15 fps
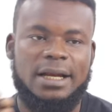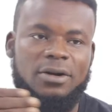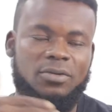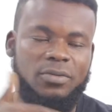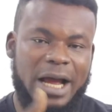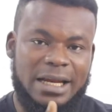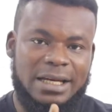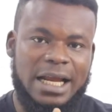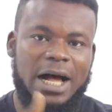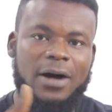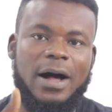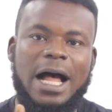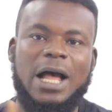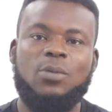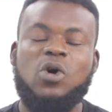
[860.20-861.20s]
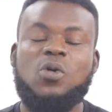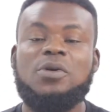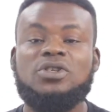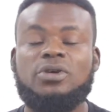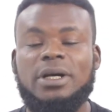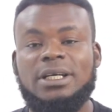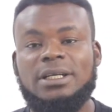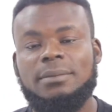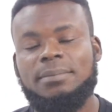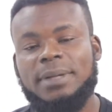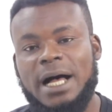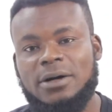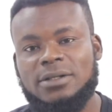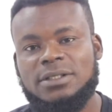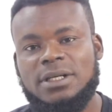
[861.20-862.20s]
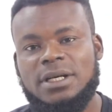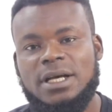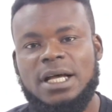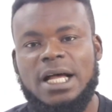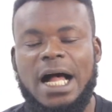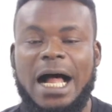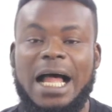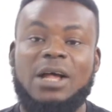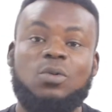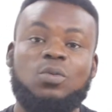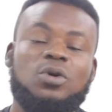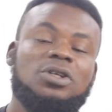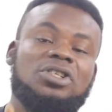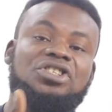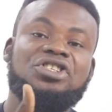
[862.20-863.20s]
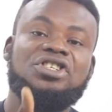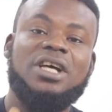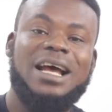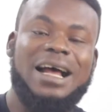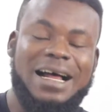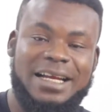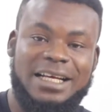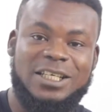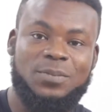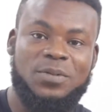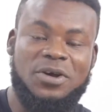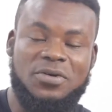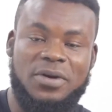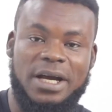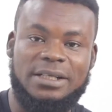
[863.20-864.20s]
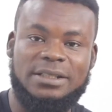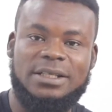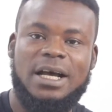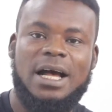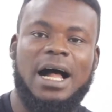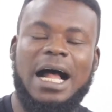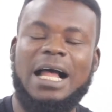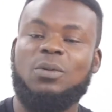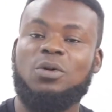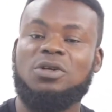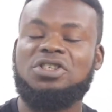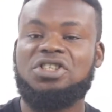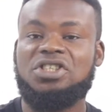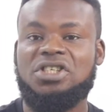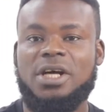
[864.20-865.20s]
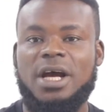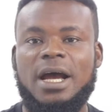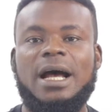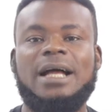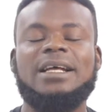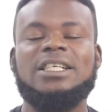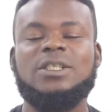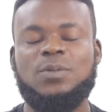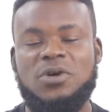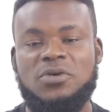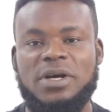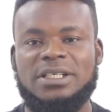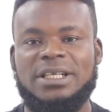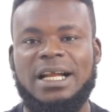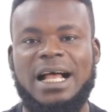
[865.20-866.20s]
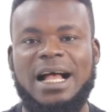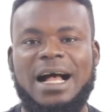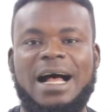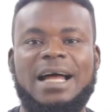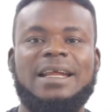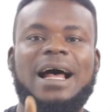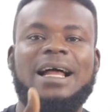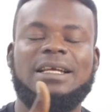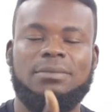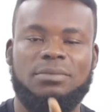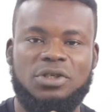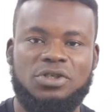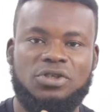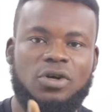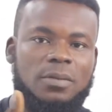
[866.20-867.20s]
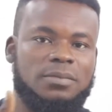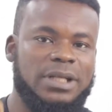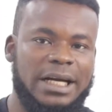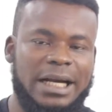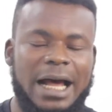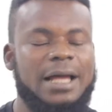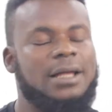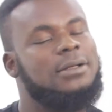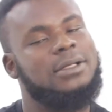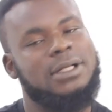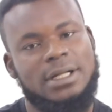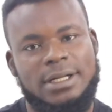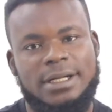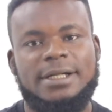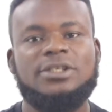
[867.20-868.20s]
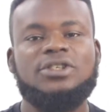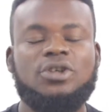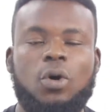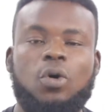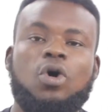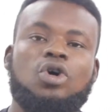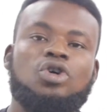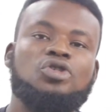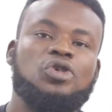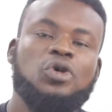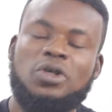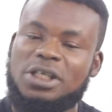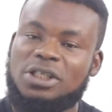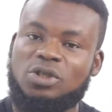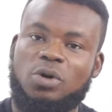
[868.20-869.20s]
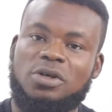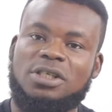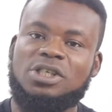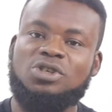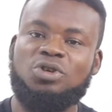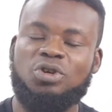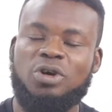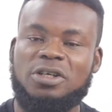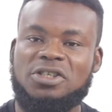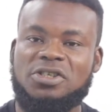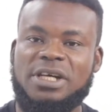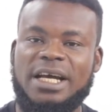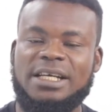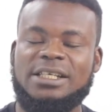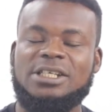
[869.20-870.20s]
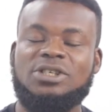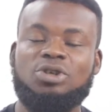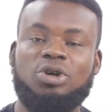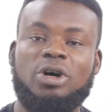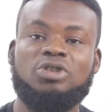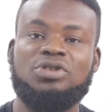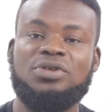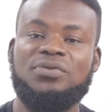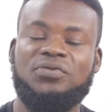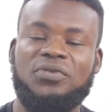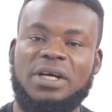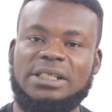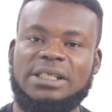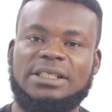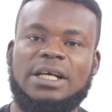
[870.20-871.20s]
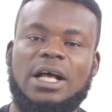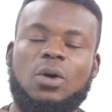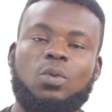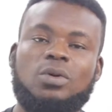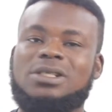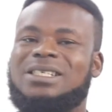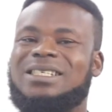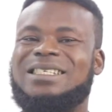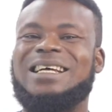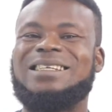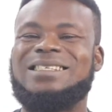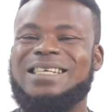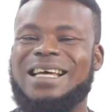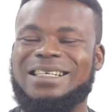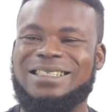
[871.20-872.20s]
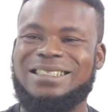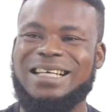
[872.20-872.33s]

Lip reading: Right now, I will be talking about, I will share an experience that I had at a museum So using those introductory phrases will signal